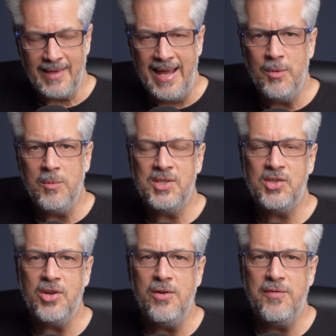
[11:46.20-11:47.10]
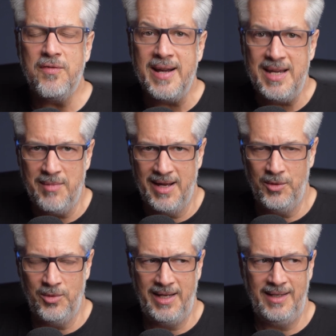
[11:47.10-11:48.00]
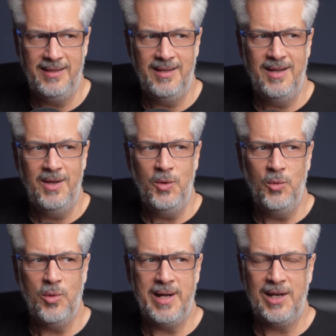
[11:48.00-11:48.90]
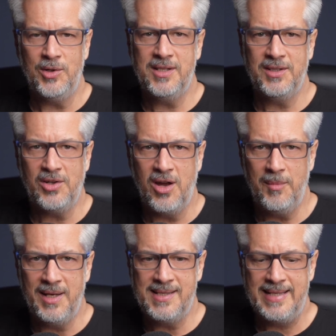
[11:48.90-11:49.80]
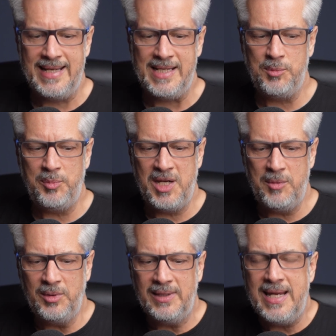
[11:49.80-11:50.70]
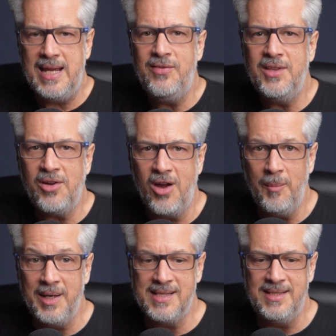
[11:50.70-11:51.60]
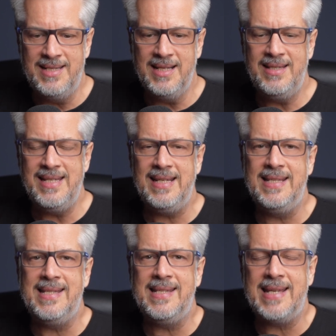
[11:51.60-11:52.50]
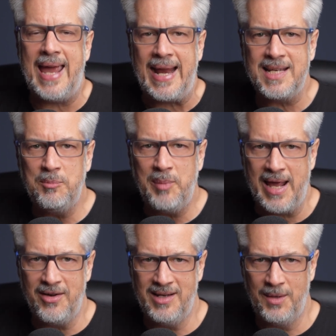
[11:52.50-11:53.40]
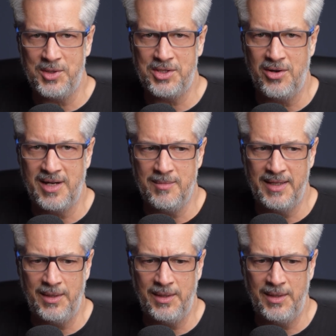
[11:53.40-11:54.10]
And what was so funny, by the way, when I looked at the comments, is people in the comments did the exact pattern I was talking about.